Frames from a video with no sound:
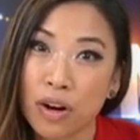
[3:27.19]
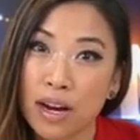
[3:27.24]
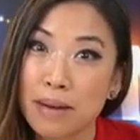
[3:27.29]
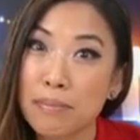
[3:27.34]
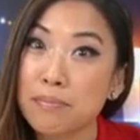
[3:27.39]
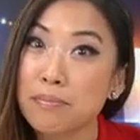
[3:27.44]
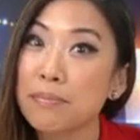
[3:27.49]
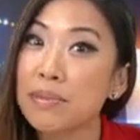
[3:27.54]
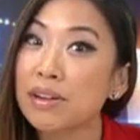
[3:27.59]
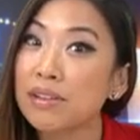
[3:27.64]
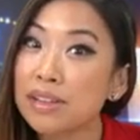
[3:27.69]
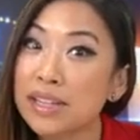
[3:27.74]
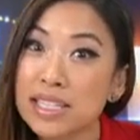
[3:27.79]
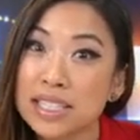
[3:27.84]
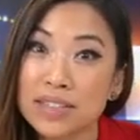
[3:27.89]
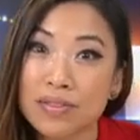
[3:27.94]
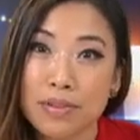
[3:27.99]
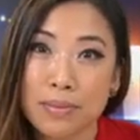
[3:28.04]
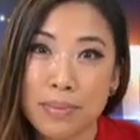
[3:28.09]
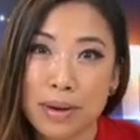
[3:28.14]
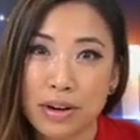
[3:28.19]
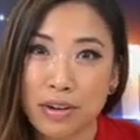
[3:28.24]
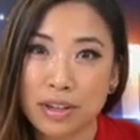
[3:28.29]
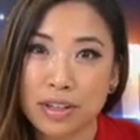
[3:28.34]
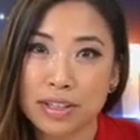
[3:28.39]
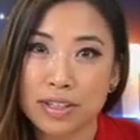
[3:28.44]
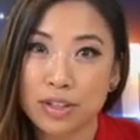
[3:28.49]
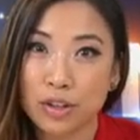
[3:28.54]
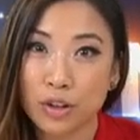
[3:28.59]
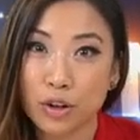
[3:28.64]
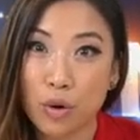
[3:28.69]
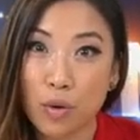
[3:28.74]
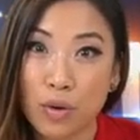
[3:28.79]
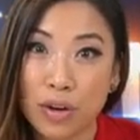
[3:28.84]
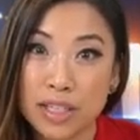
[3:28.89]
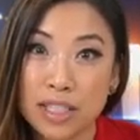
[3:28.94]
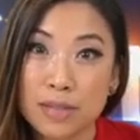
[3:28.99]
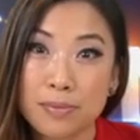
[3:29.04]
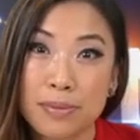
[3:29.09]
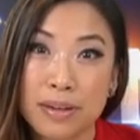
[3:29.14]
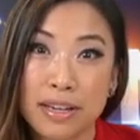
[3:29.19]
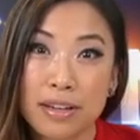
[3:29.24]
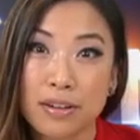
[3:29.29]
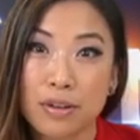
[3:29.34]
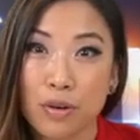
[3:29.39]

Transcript: and millions of Americans are going to be